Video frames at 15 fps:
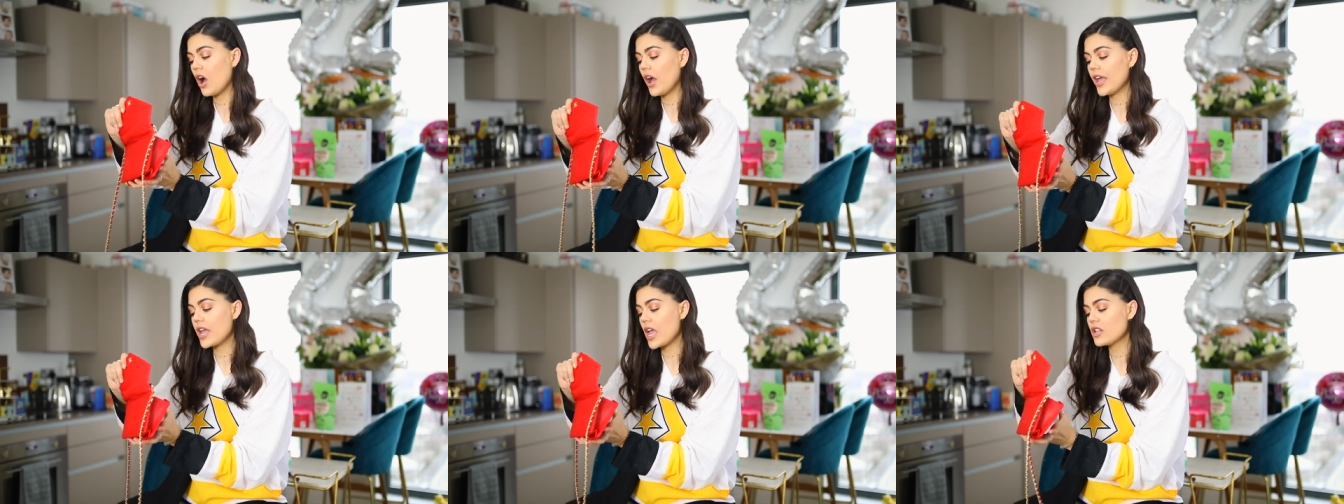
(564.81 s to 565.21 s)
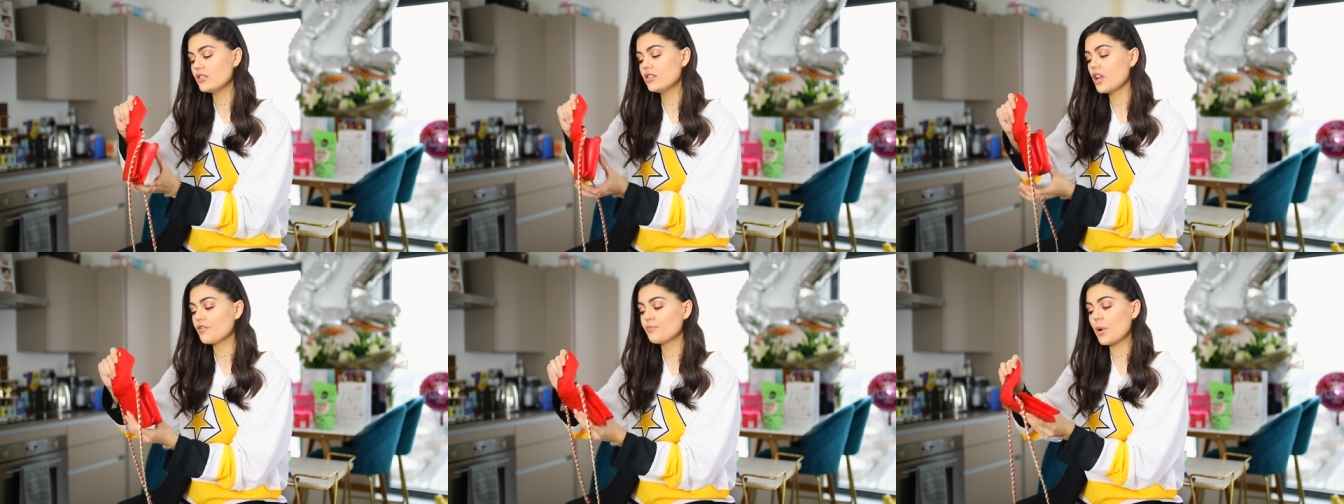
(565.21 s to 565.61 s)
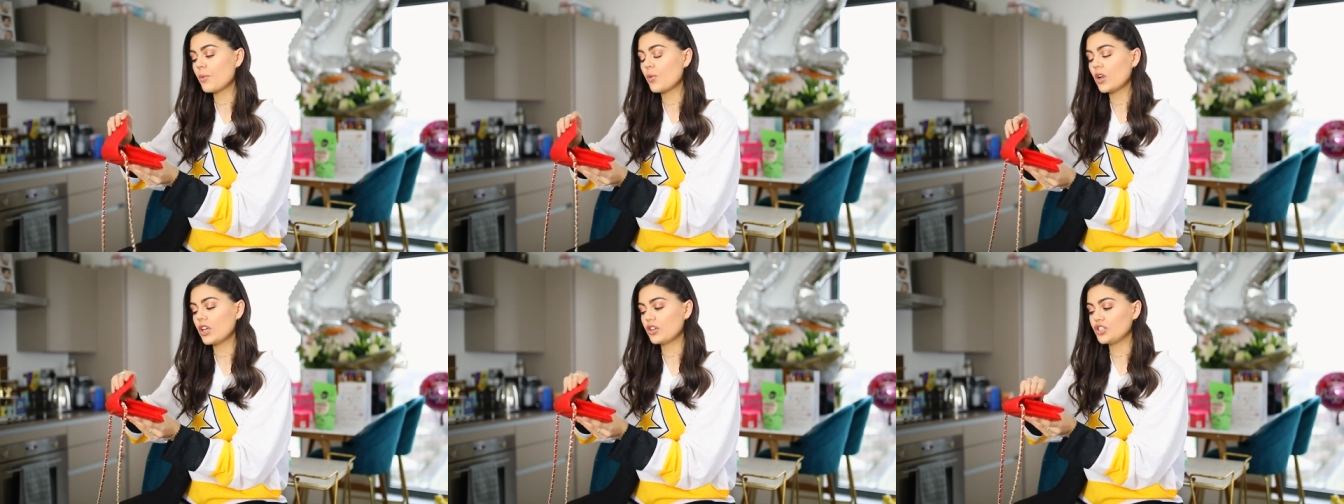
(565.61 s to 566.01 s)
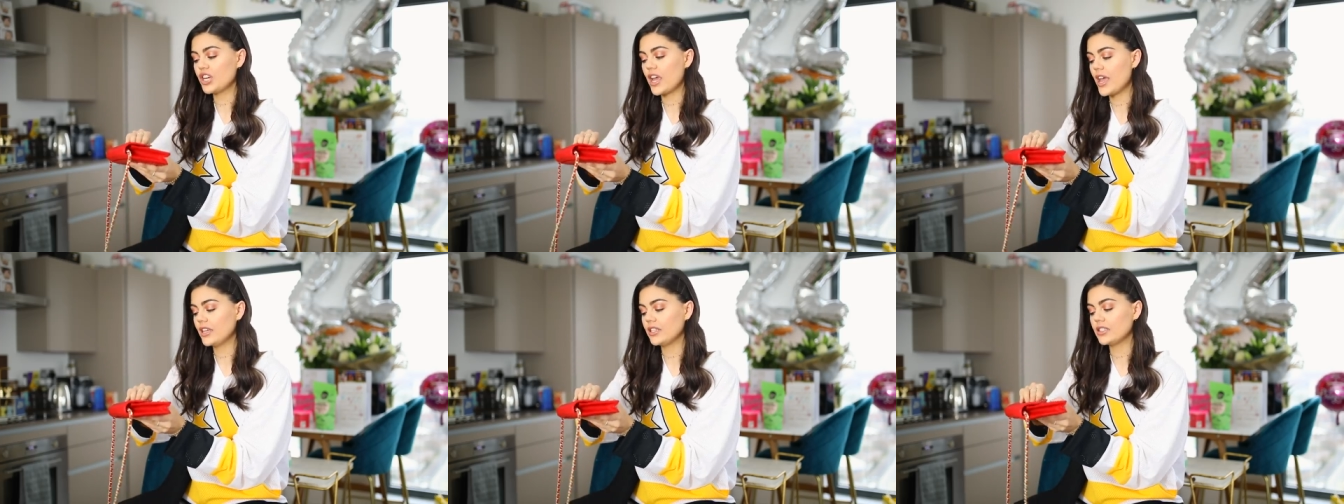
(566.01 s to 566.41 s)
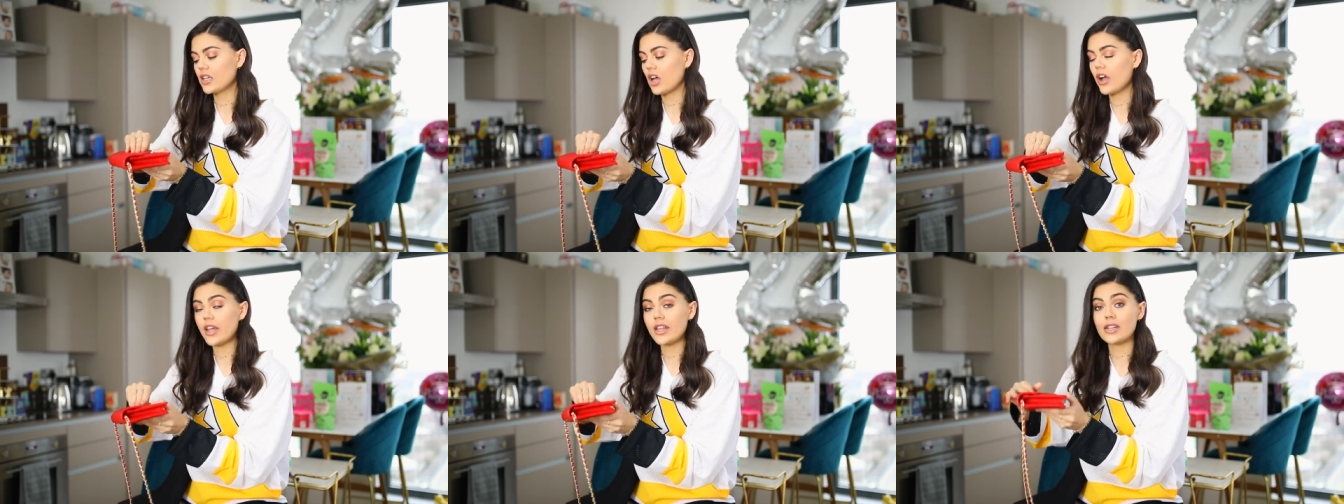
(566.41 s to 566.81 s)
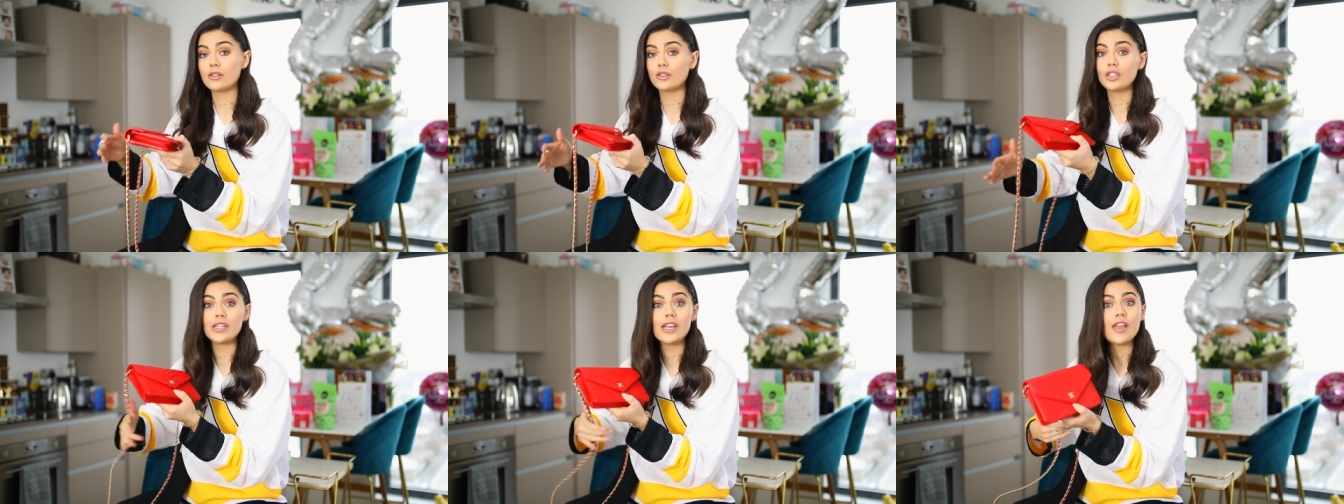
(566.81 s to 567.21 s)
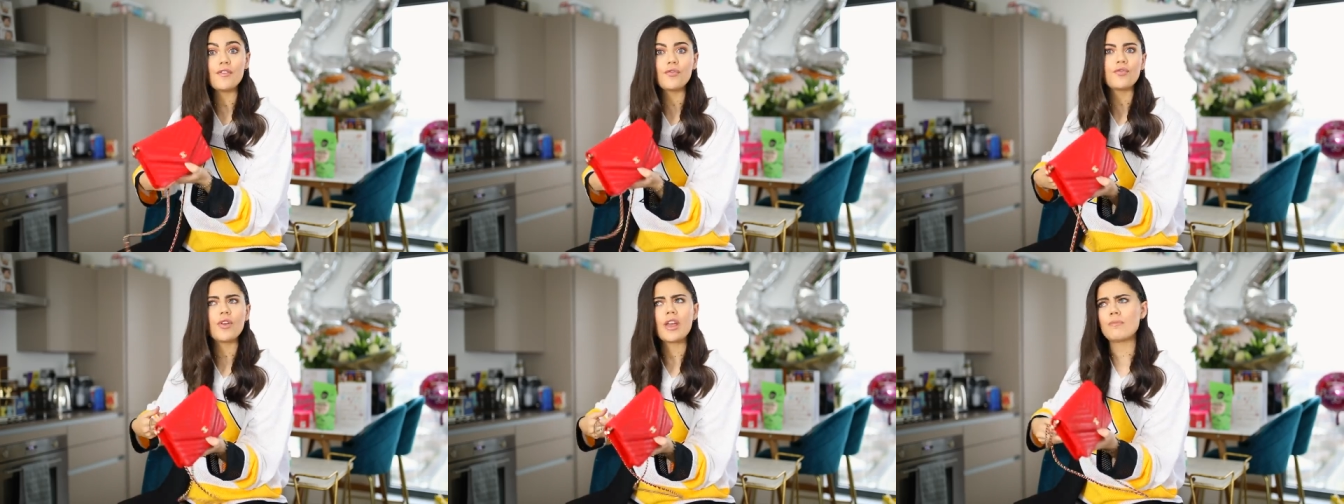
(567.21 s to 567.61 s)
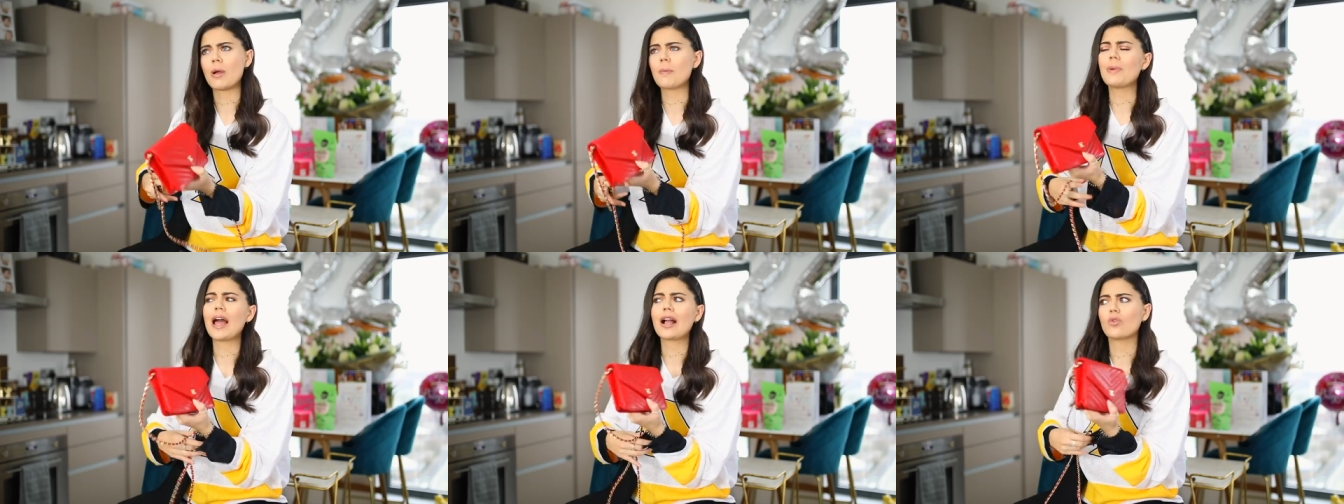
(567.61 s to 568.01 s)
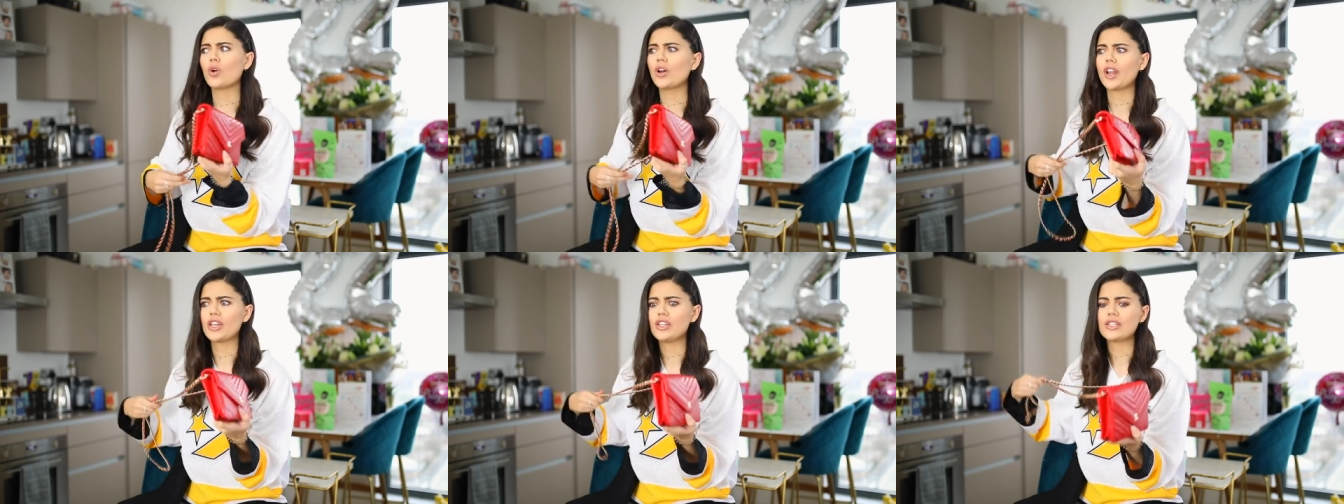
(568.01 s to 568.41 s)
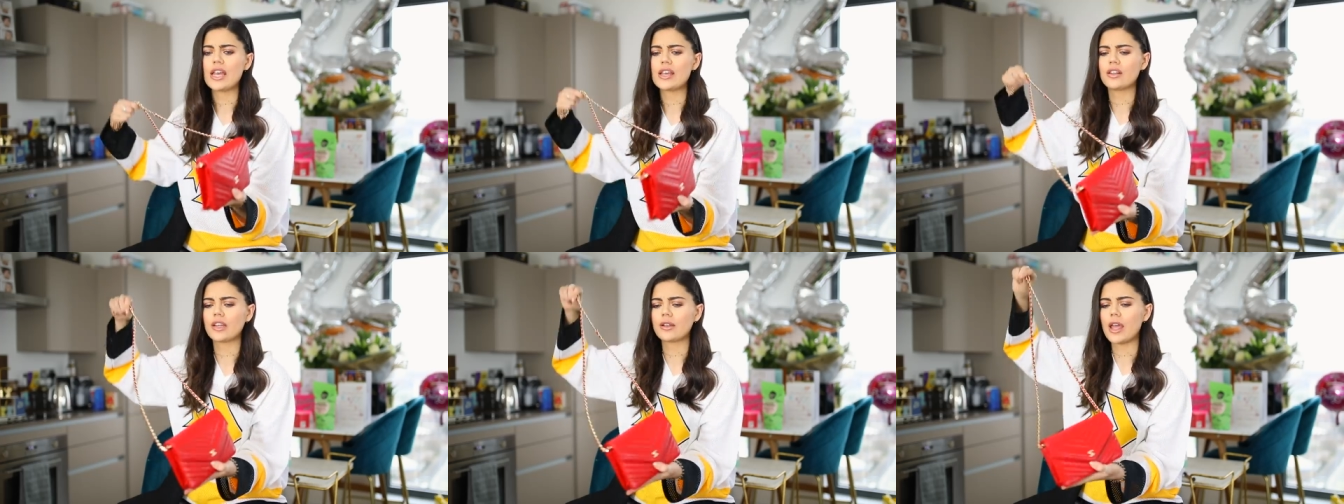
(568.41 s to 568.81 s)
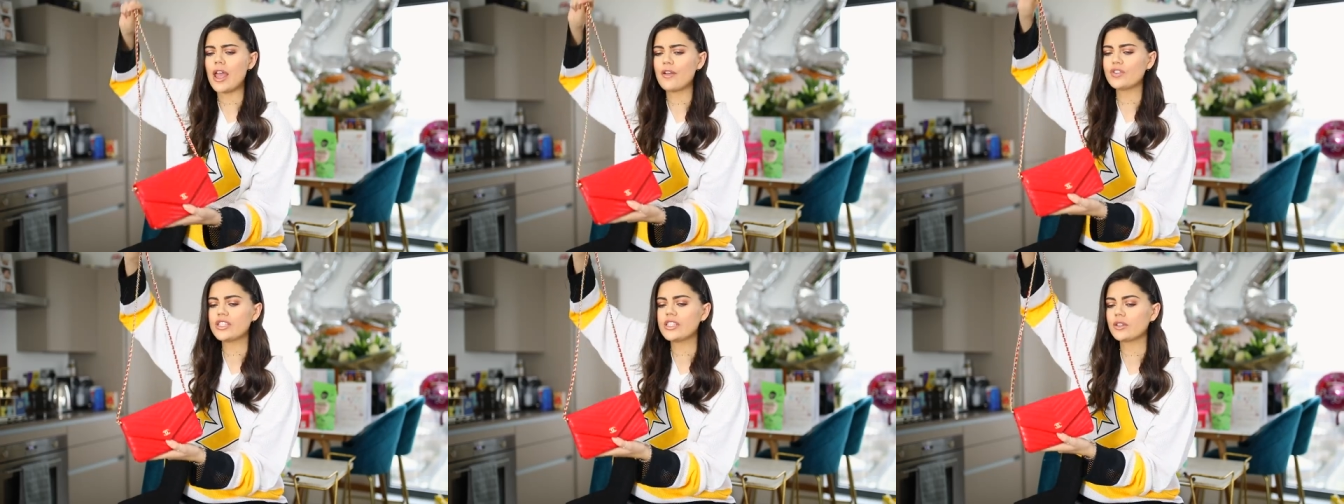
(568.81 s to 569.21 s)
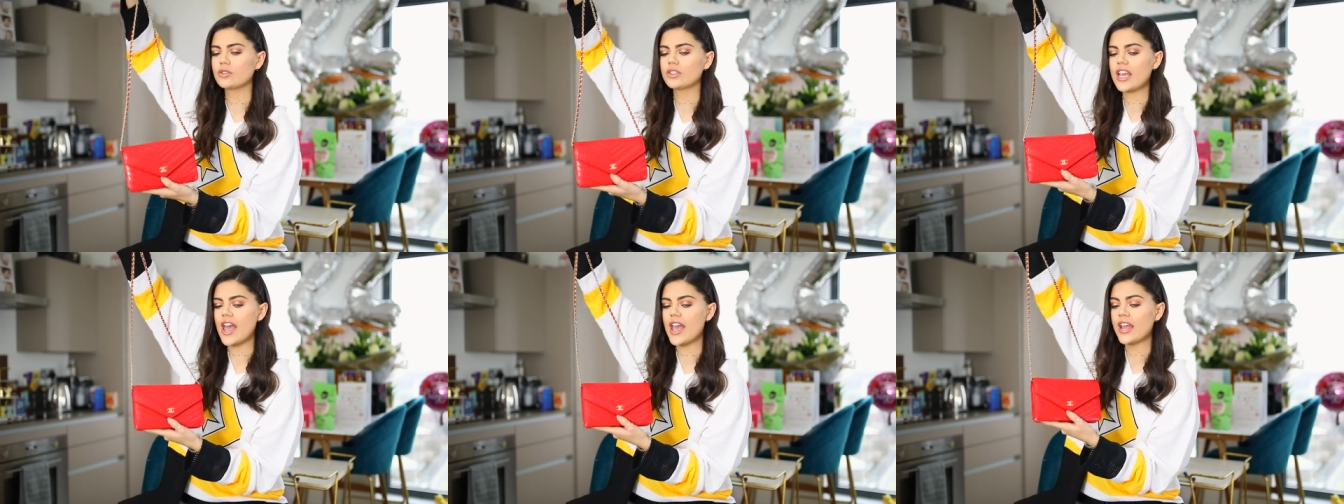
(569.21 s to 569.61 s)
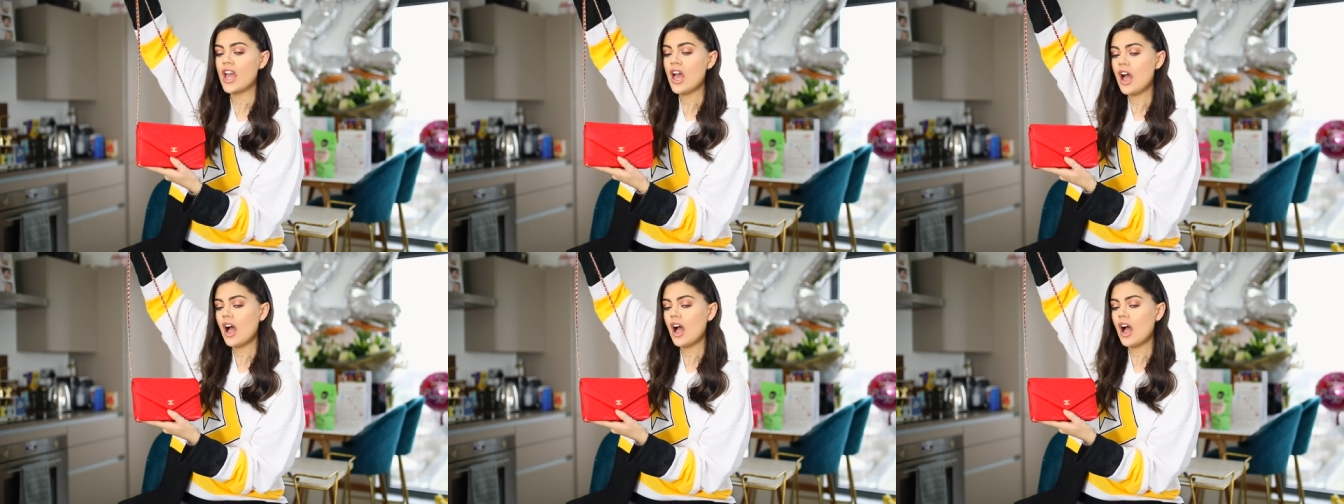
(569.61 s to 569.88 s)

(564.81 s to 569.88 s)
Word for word: I love my wallet on chains. I live in my black one. I use it like every single day.